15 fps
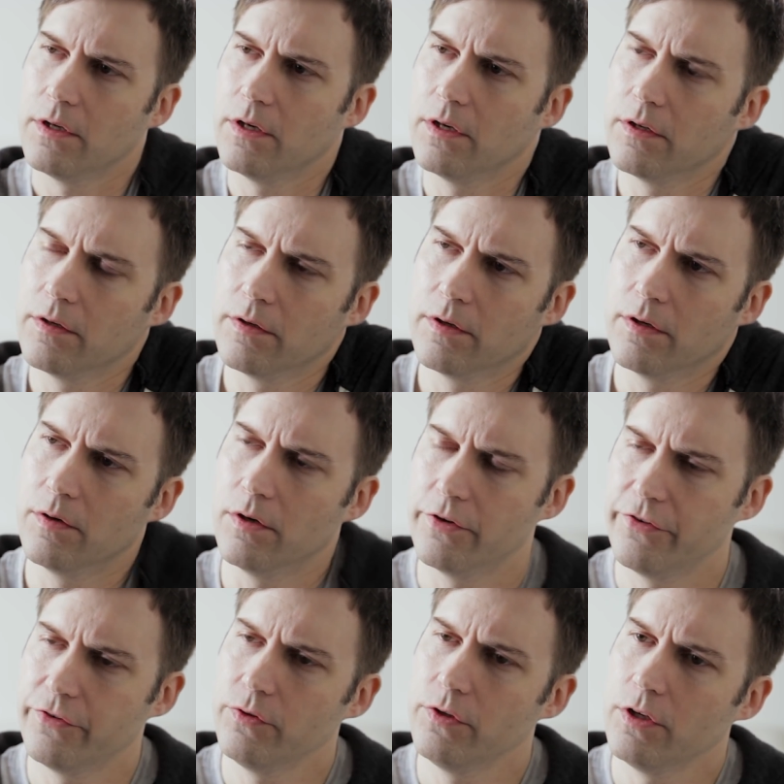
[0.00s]
And uh, a
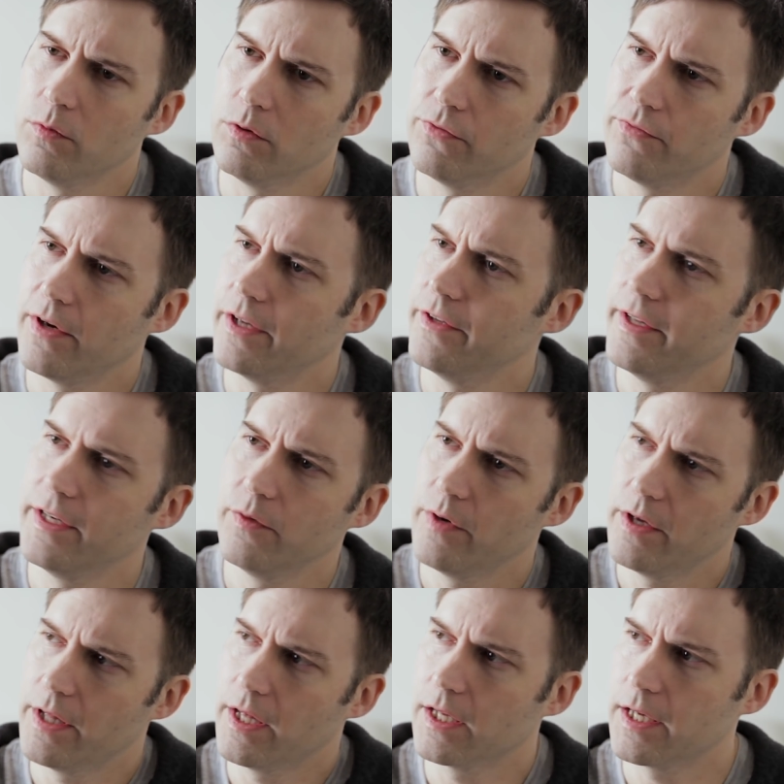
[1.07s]
studio will find any
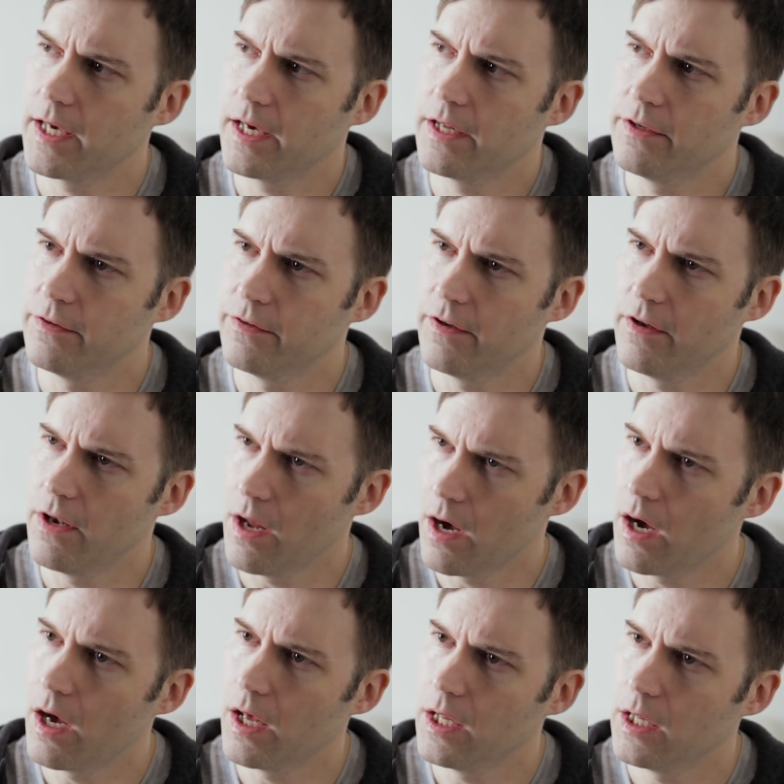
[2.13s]
way they can to
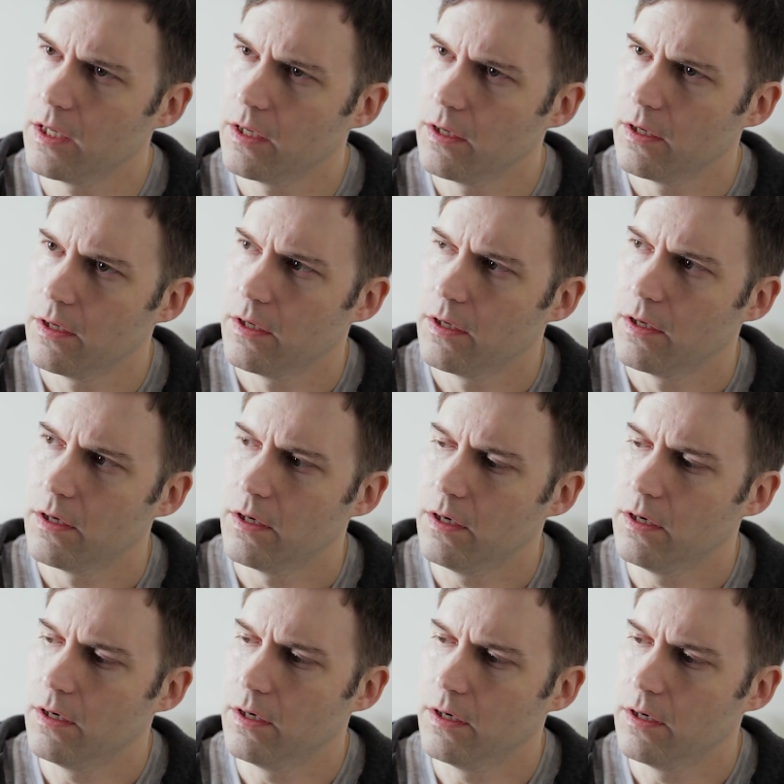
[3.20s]
not
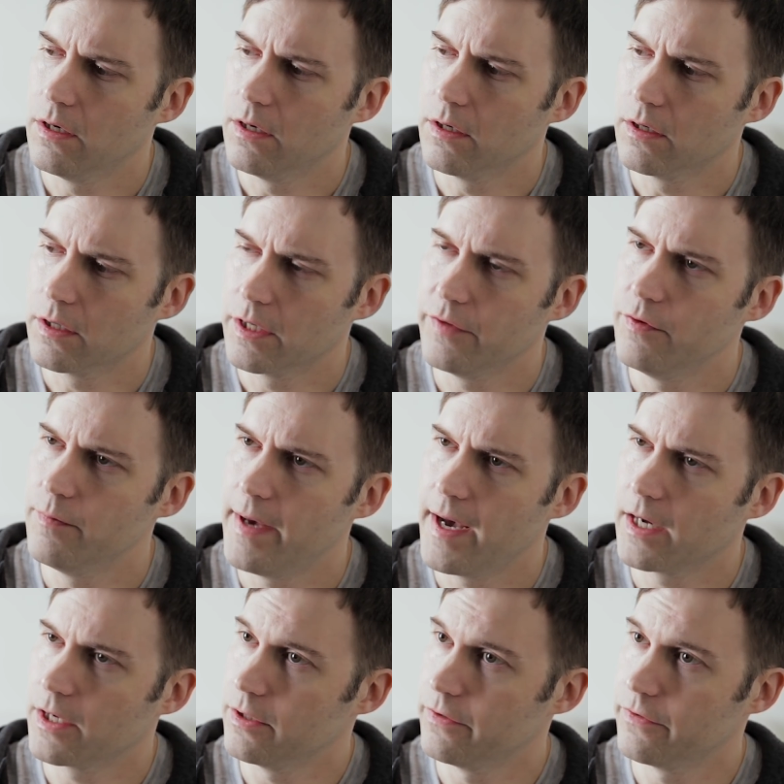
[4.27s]
uh, give you
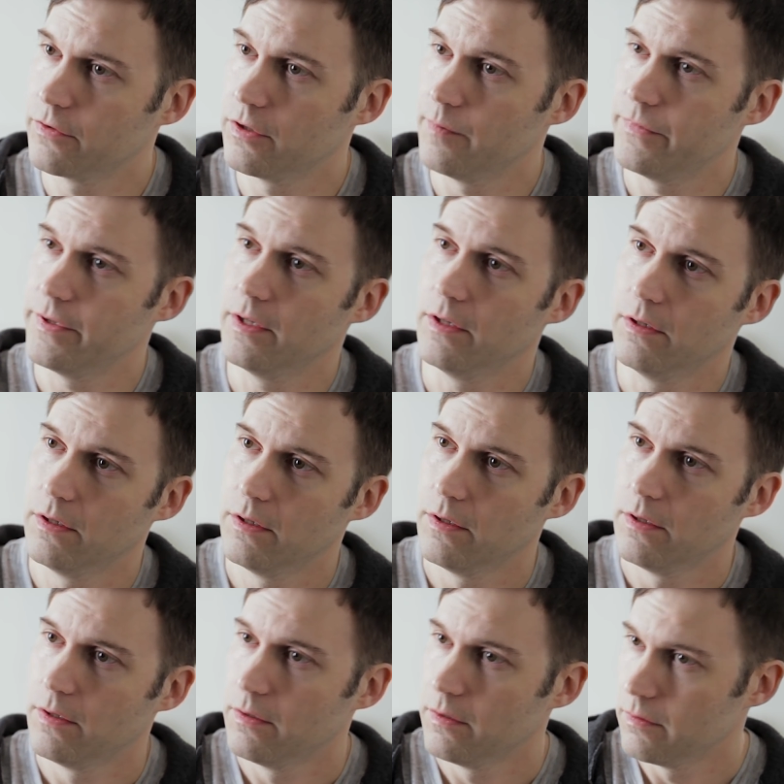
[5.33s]
back your script. They'll,
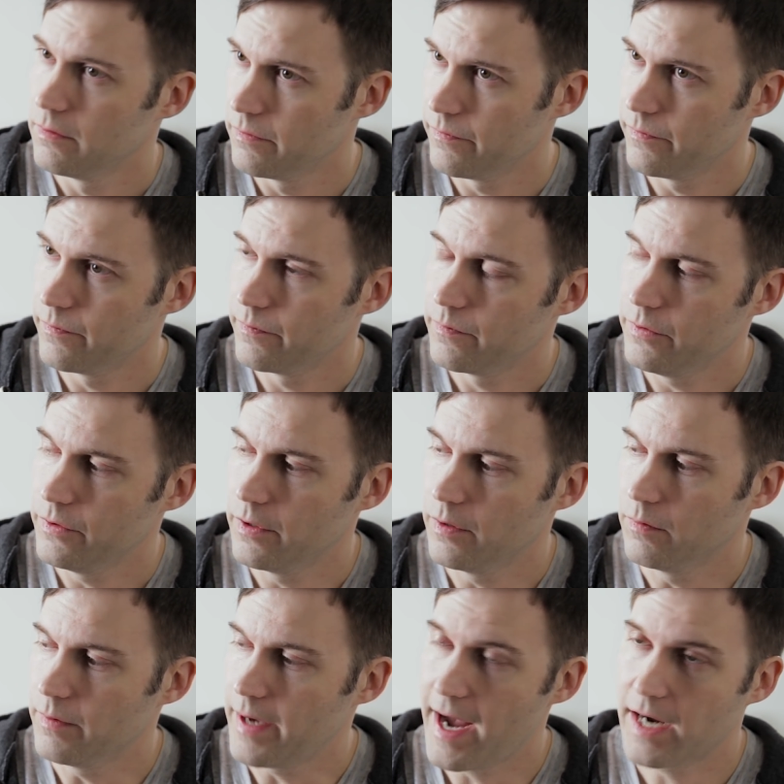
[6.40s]
you
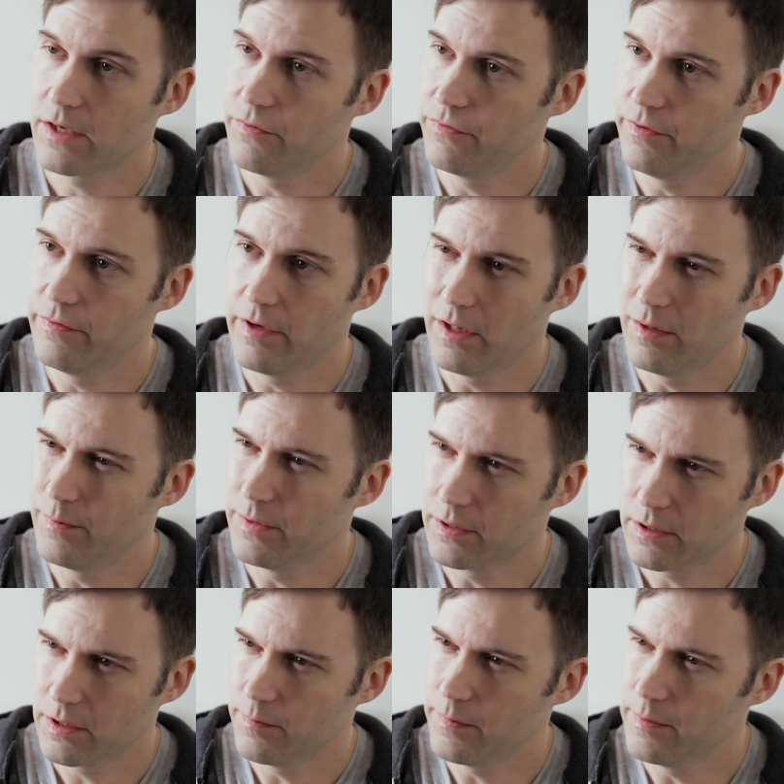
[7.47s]
know, active
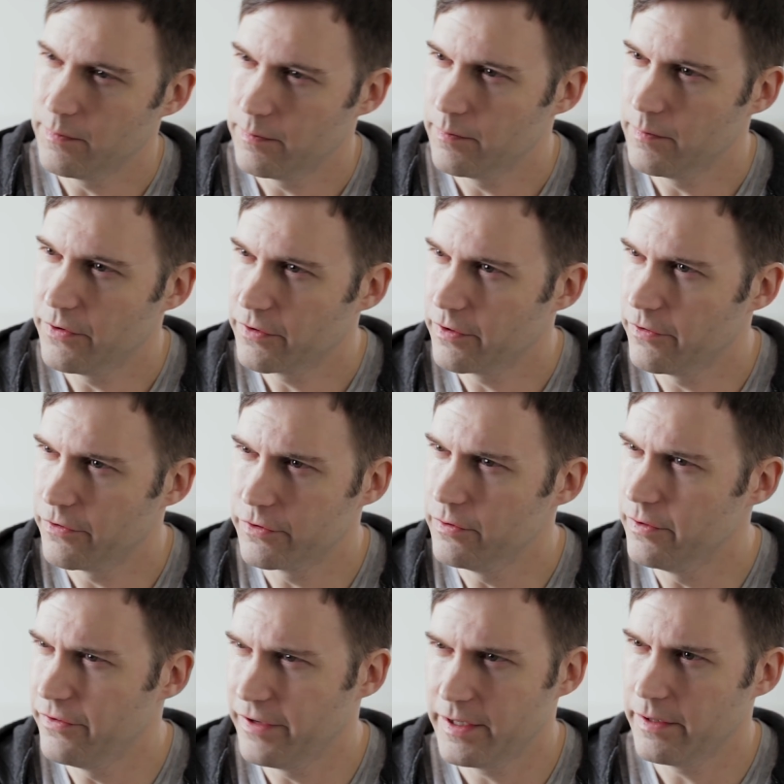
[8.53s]
development can be
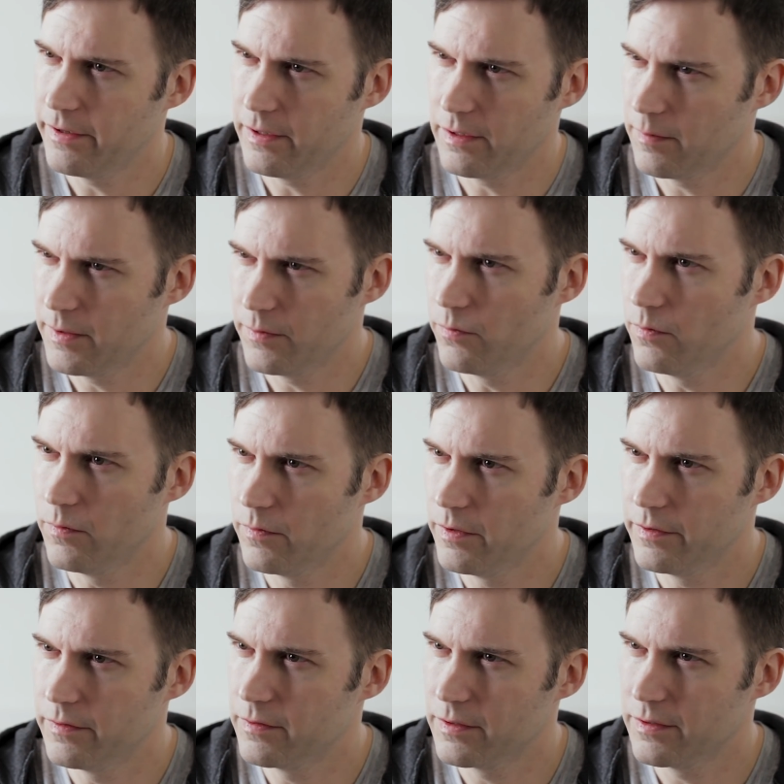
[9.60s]
misconstrued as anything. I mean,
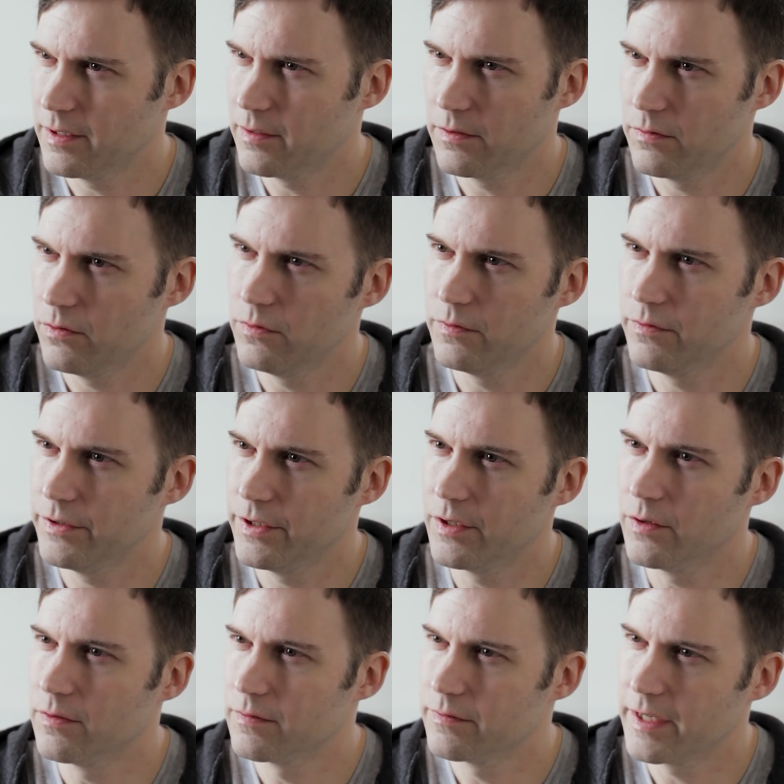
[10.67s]
it, that, you
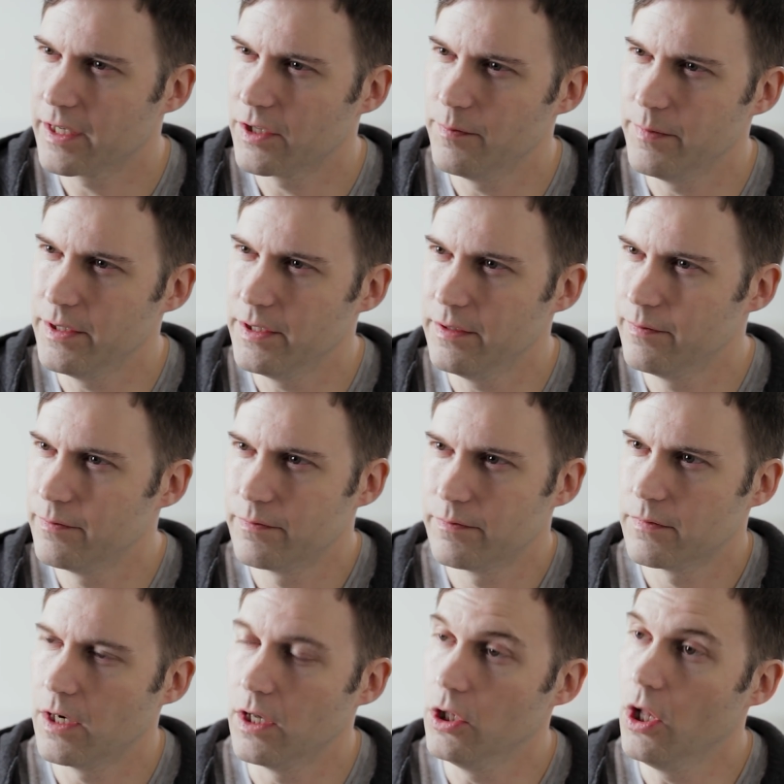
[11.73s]
know, that could be
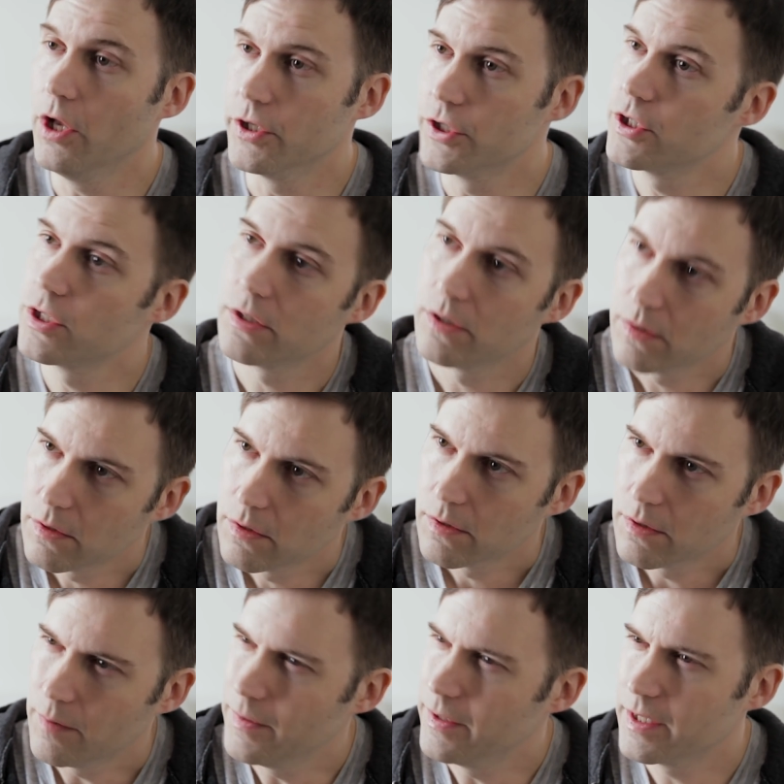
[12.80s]
a lunch.
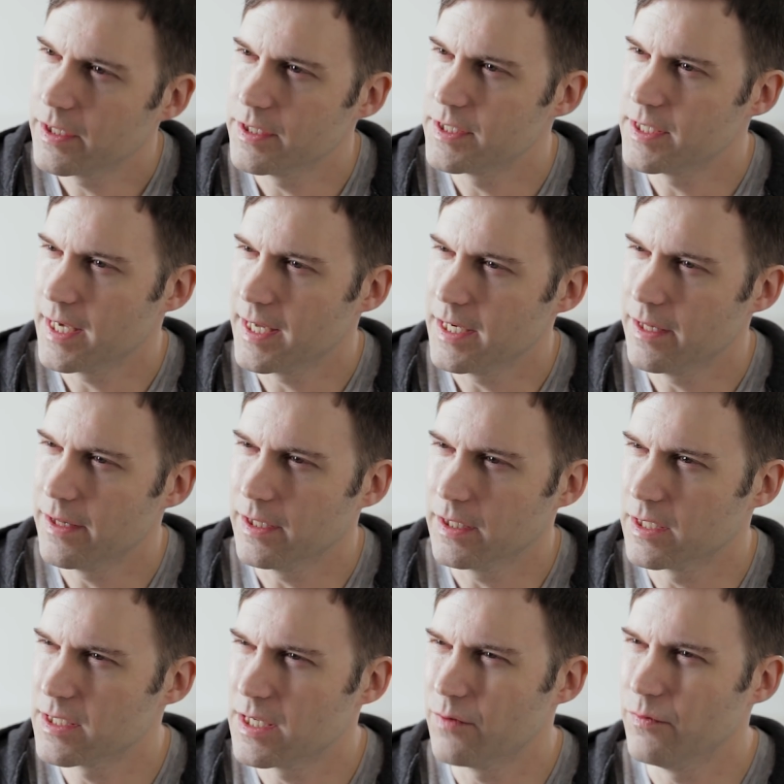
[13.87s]
I mean, they could say anything.
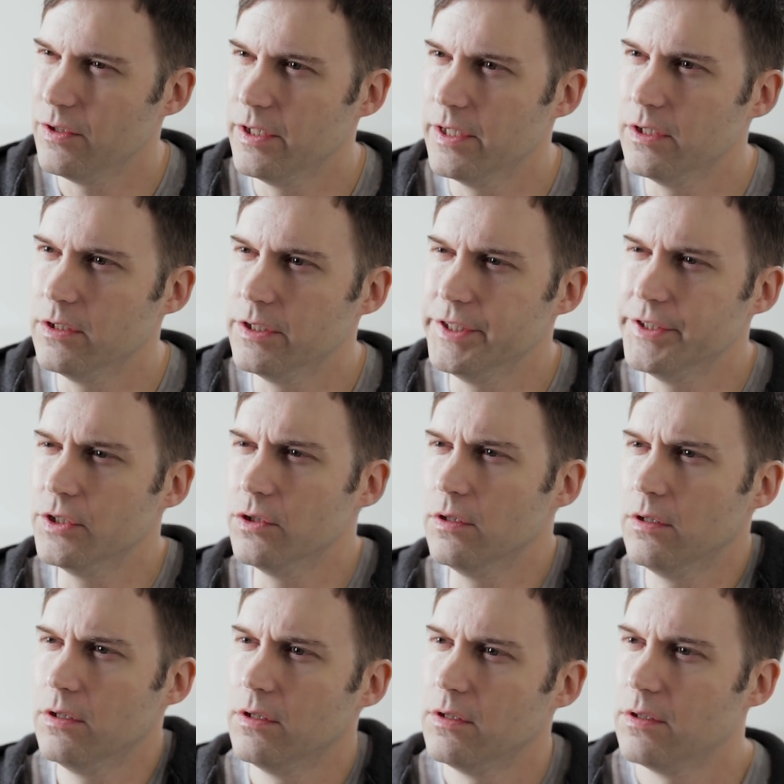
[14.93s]
That's not really a
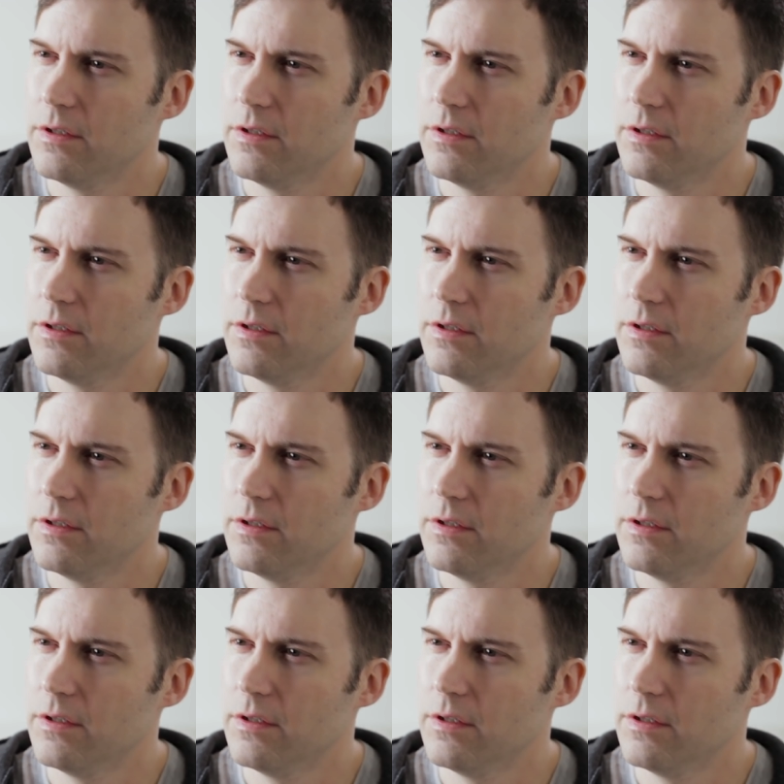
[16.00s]
legal.